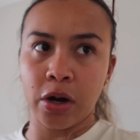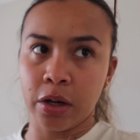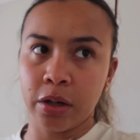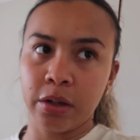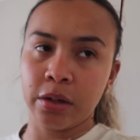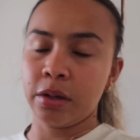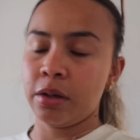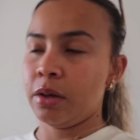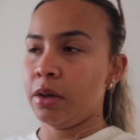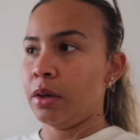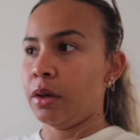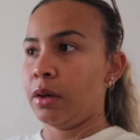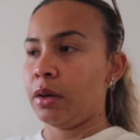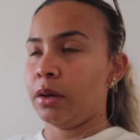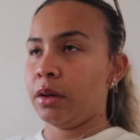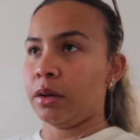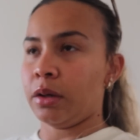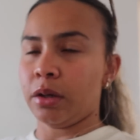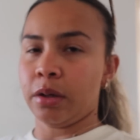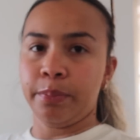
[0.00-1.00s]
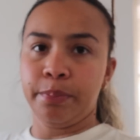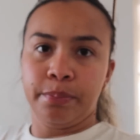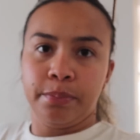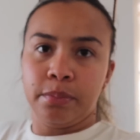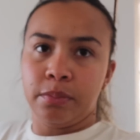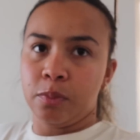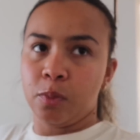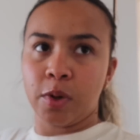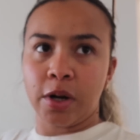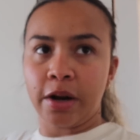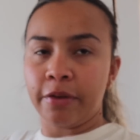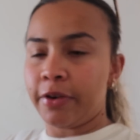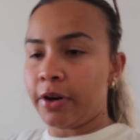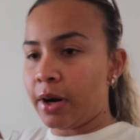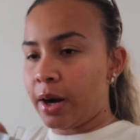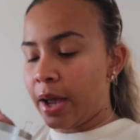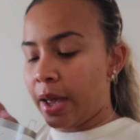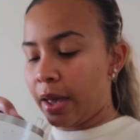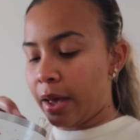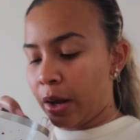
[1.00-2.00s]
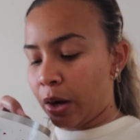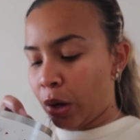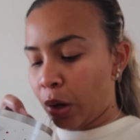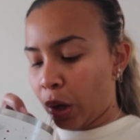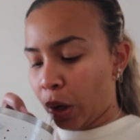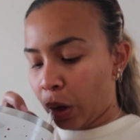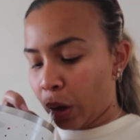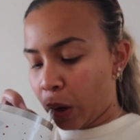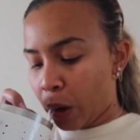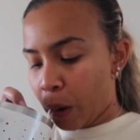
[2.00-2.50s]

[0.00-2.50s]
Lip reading: art or whatever, and